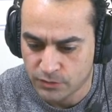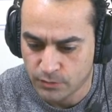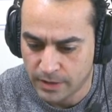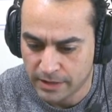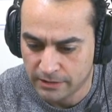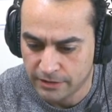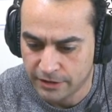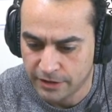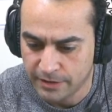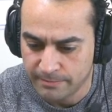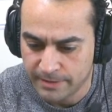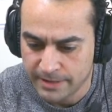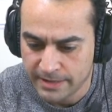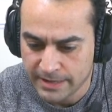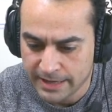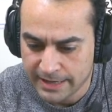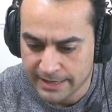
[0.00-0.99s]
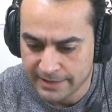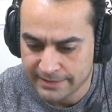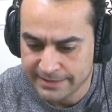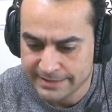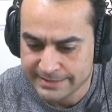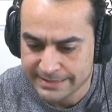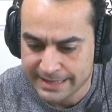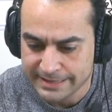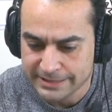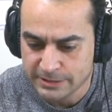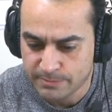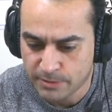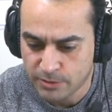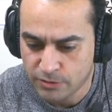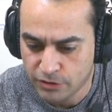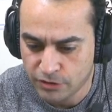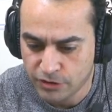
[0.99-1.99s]
welcome. I don't understand
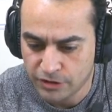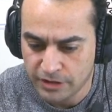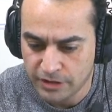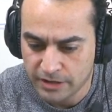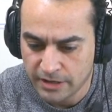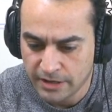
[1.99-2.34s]
spoken